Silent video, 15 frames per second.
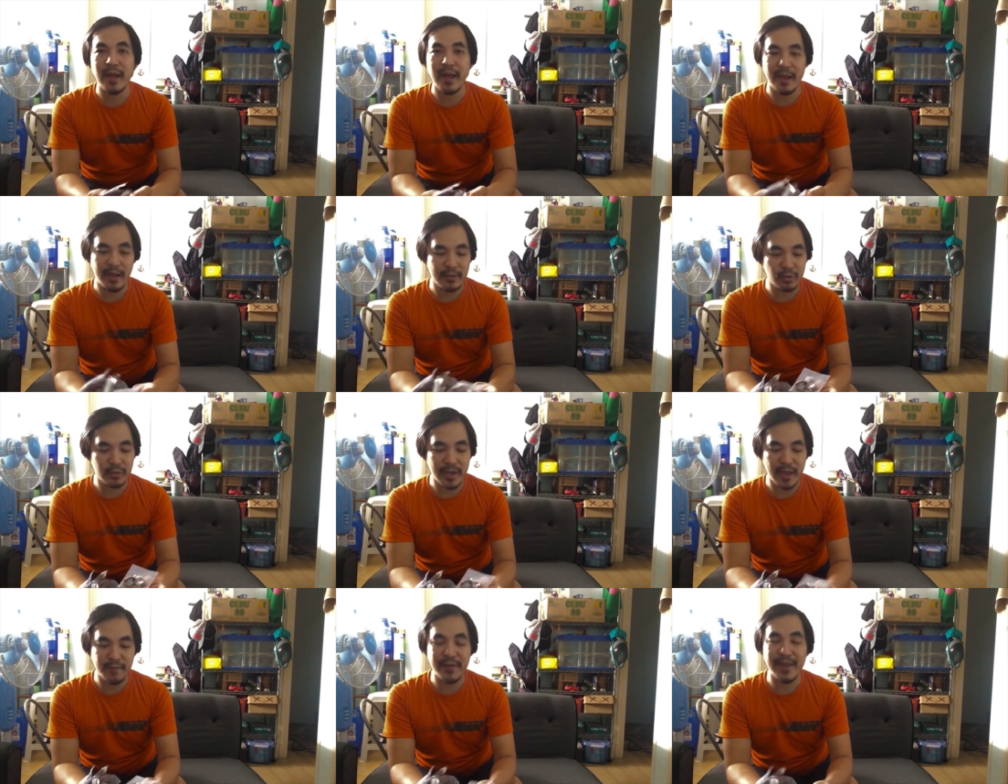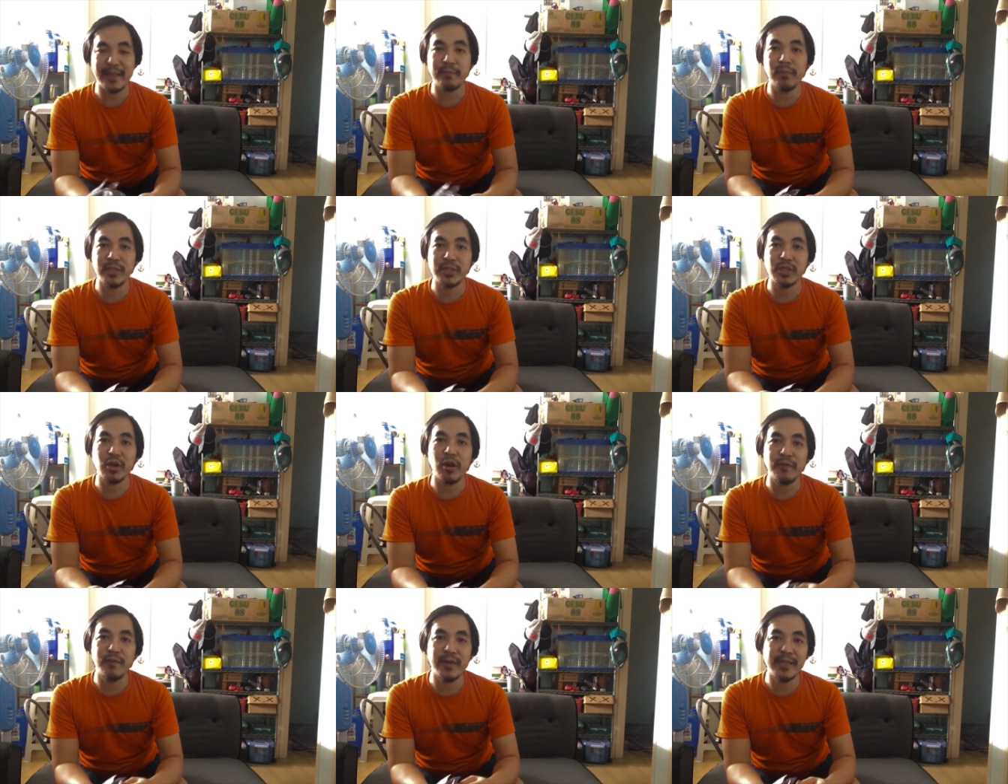don't have that much
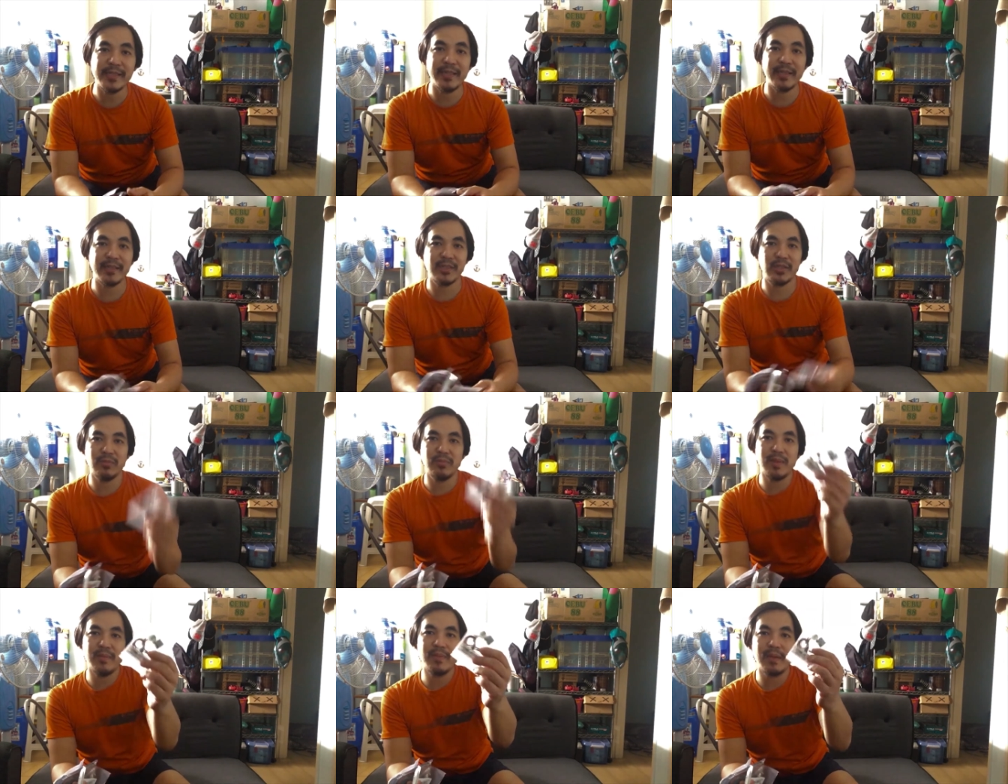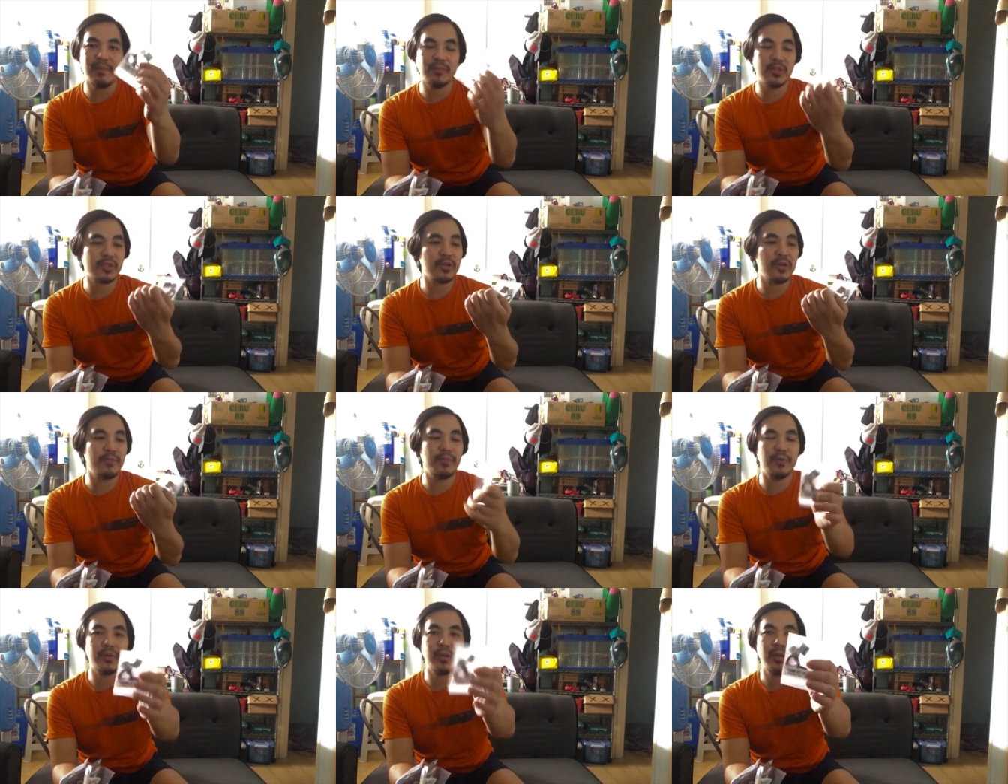confidence yet. So maybe I'm just gonna
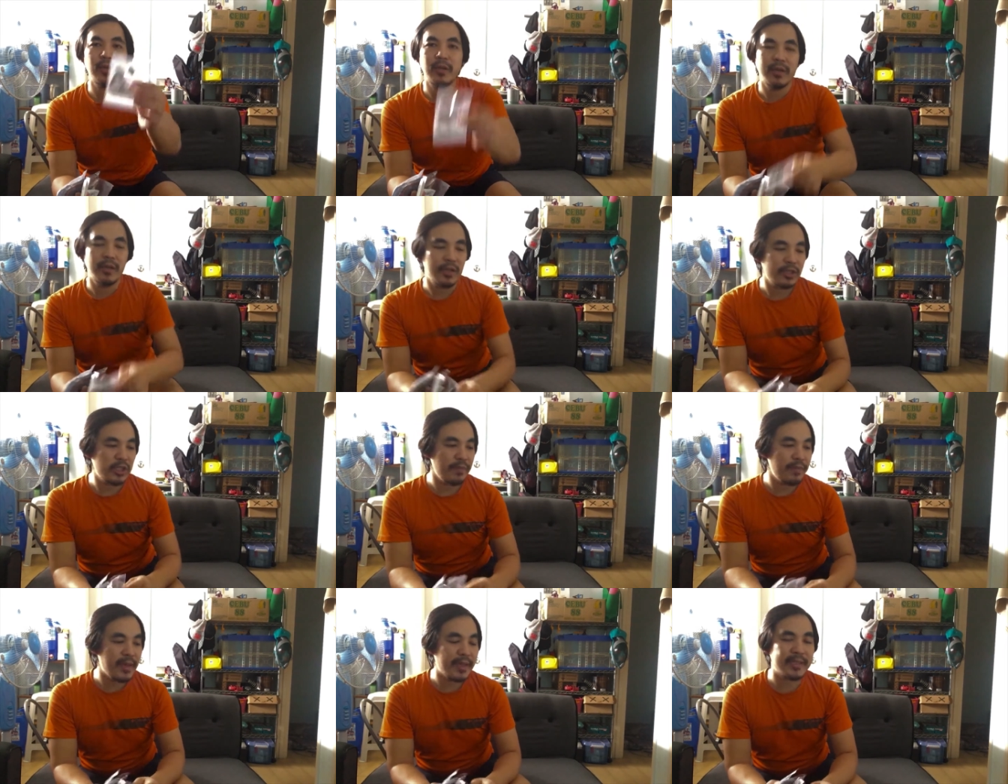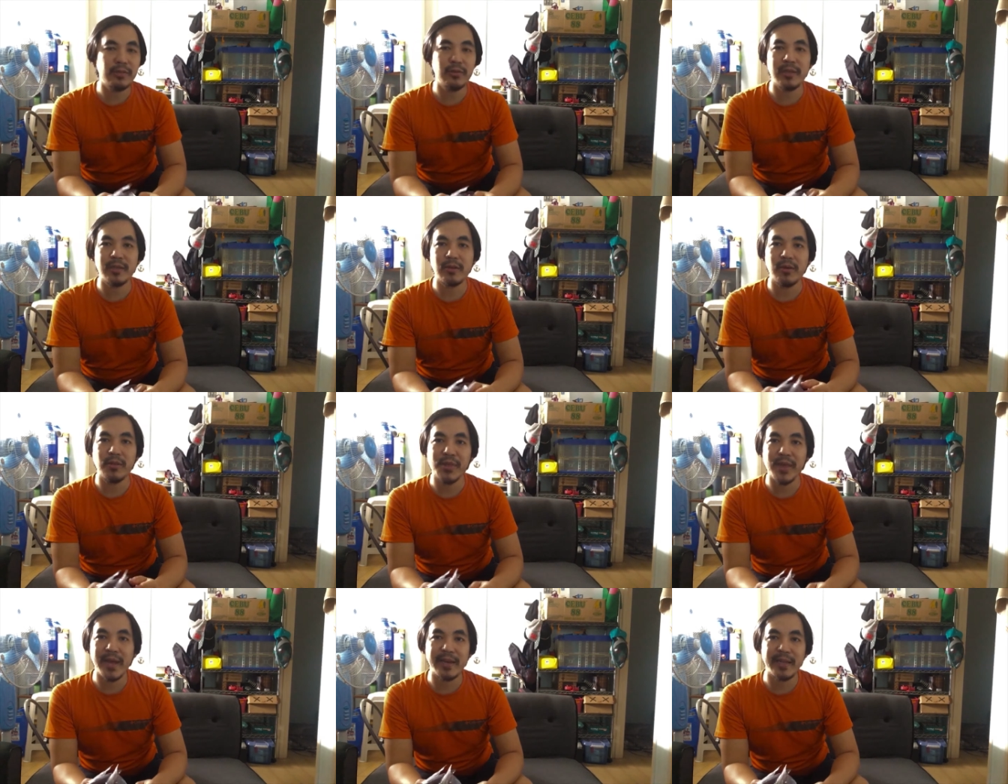put a GPS unit on
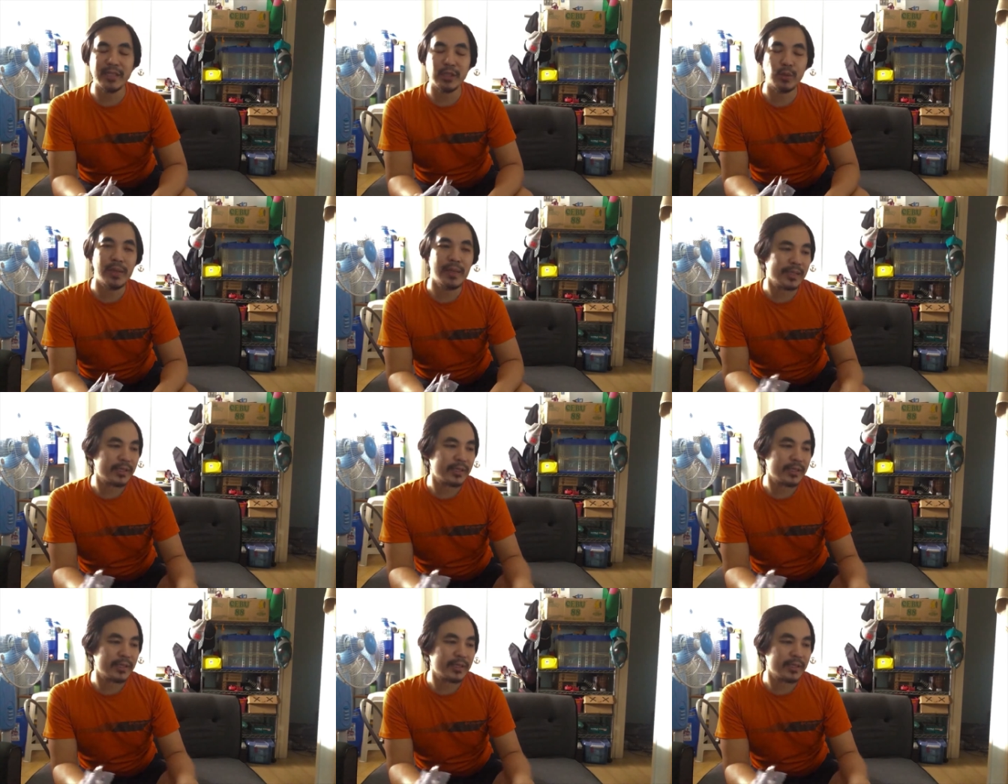that as well.